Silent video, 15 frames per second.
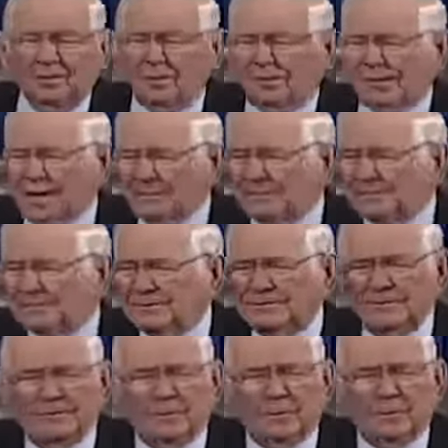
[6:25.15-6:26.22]
What happens
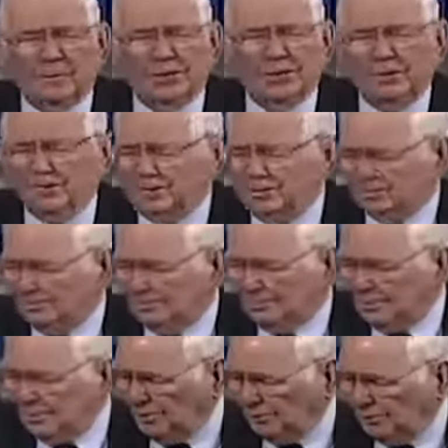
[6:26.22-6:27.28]
to the morning dew? It's
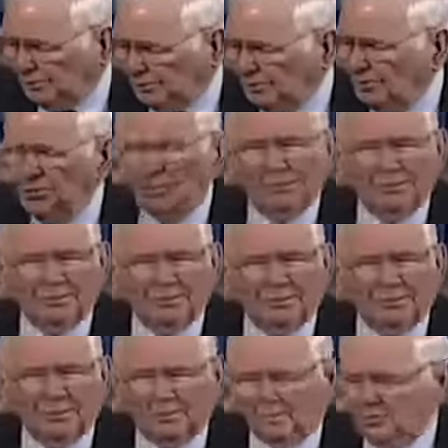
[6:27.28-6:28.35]
beautiful,
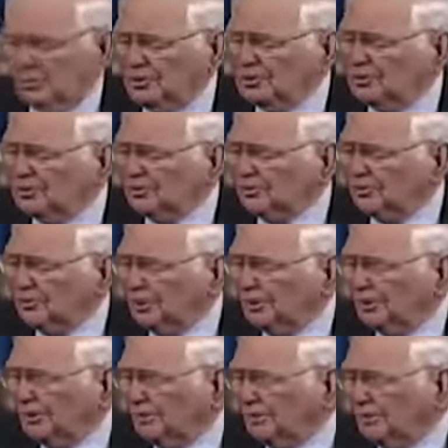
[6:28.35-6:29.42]
crystal
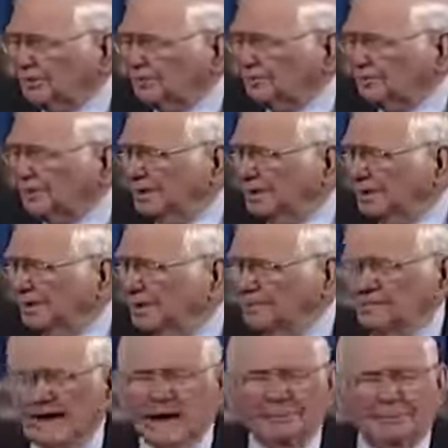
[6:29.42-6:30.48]
clear, but it
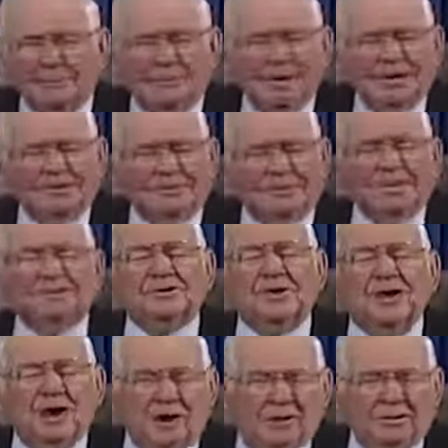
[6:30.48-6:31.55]
evaporates, it's
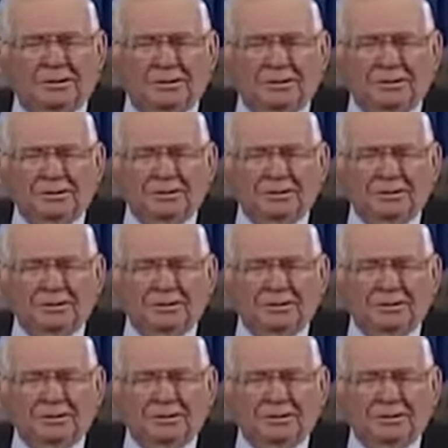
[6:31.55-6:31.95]
gone.